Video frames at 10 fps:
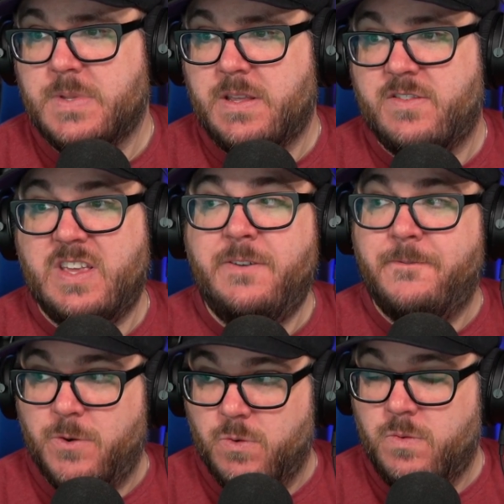
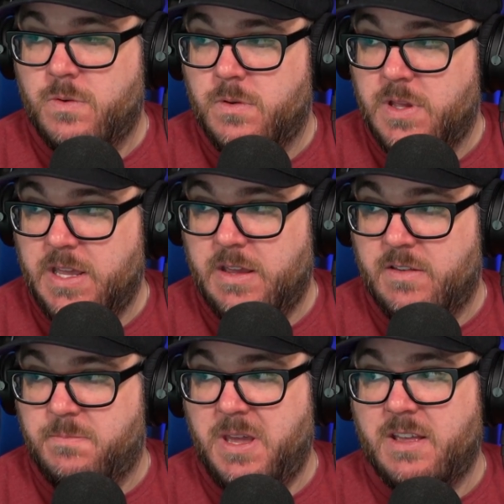Sifu
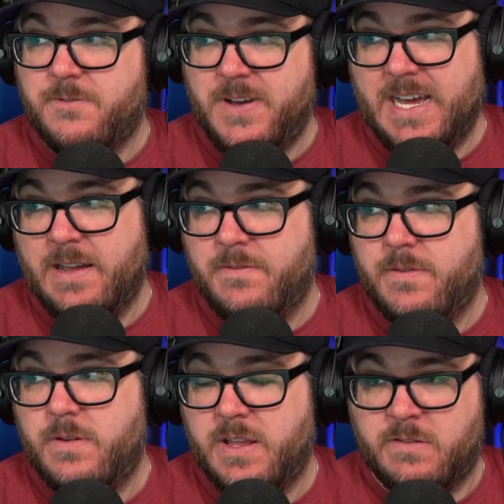is PS5
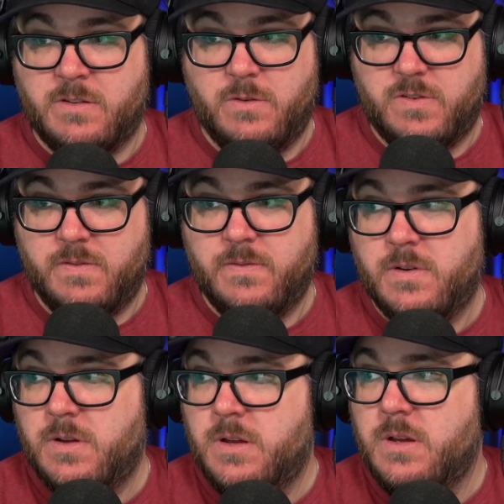exclusive.
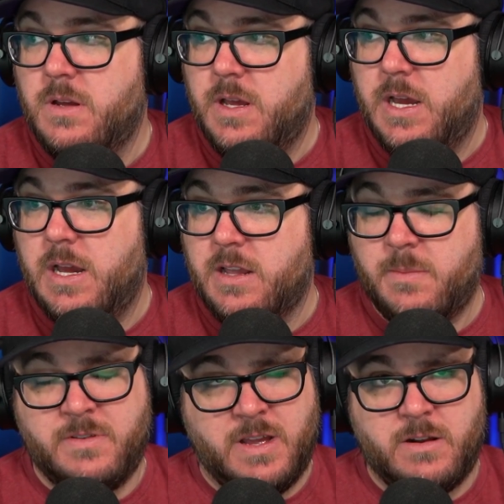It
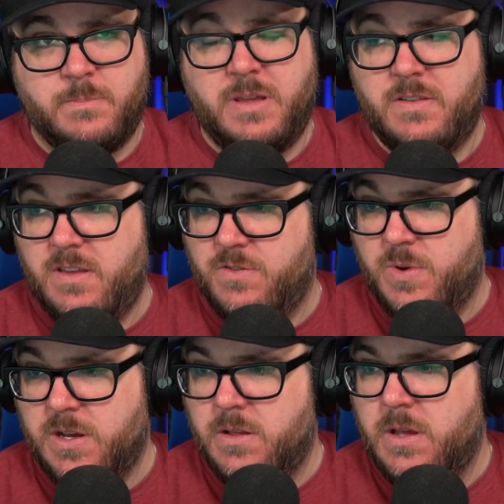comes out on PC as well.